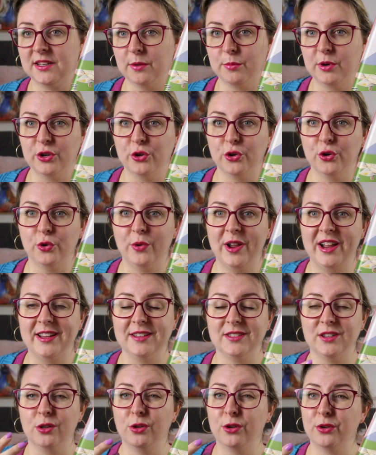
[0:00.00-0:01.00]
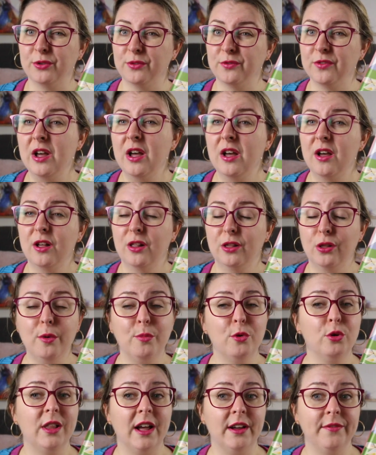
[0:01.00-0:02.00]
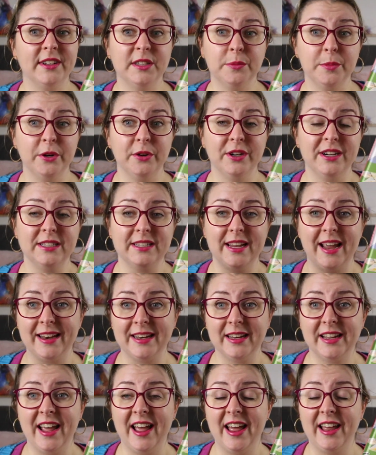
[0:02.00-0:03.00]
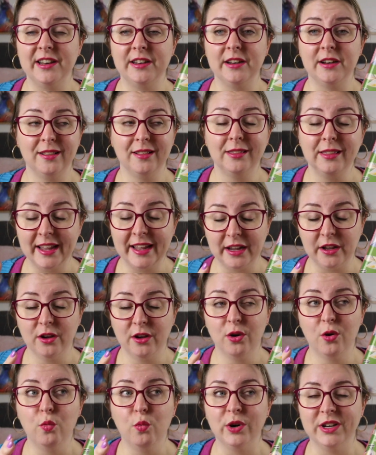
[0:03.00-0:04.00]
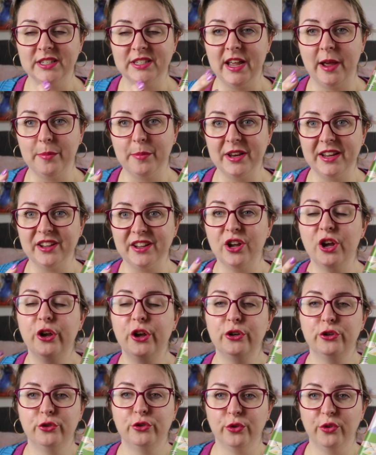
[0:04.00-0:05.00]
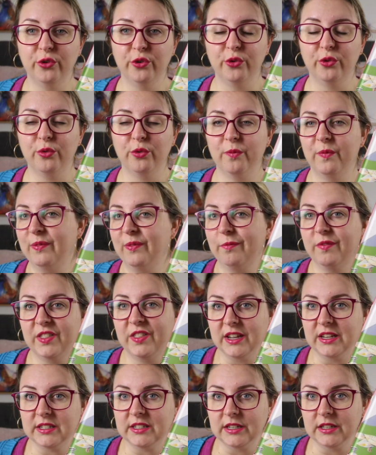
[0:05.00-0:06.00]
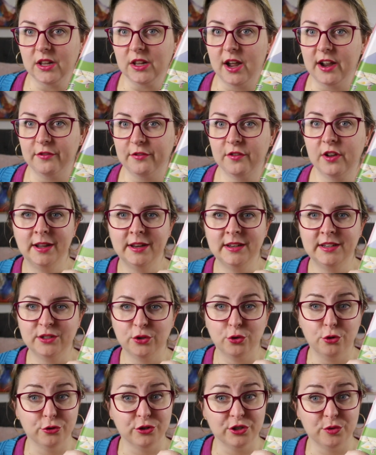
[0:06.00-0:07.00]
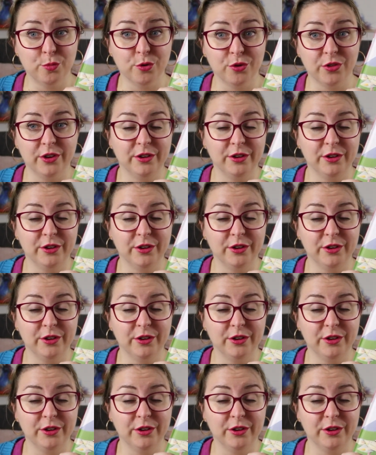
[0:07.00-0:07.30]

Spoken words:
someone who has a lot more life experience and can link what is happening to things in life. It is a gorgeous book